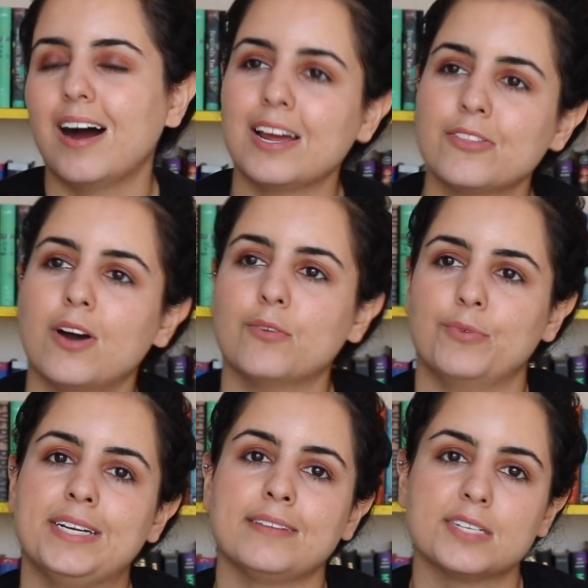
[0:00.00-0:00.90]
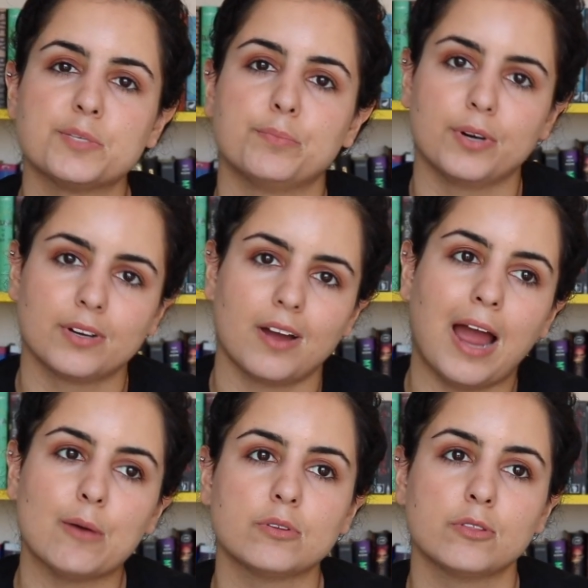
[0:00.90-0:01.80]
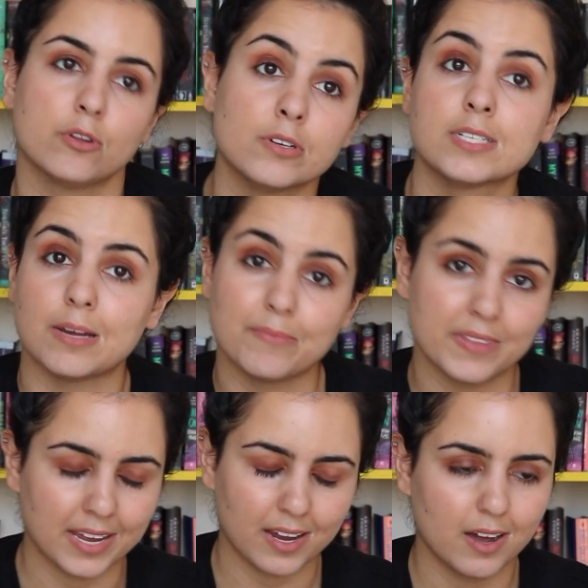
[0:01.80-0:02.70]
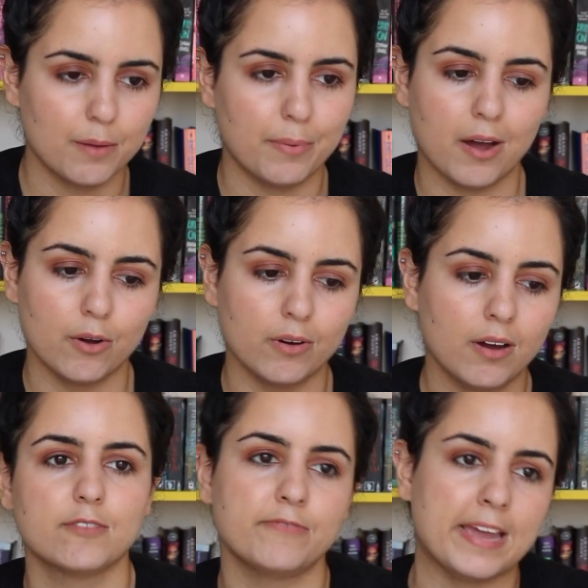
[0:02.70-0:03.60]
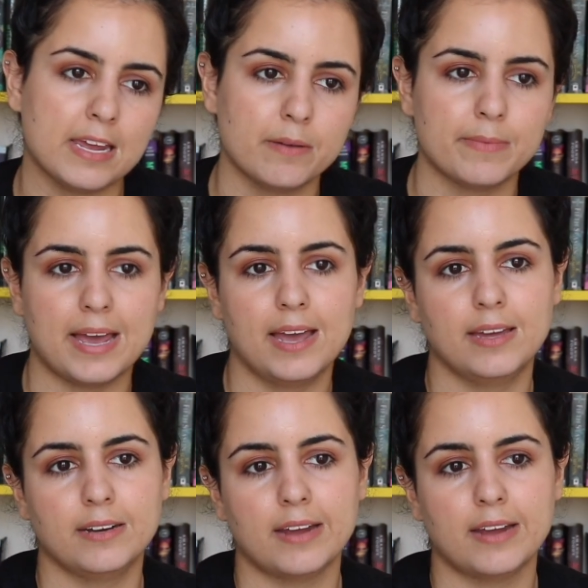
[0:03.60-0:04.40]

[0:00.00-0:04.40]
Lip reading: I thought reading this book I would learn something about fame and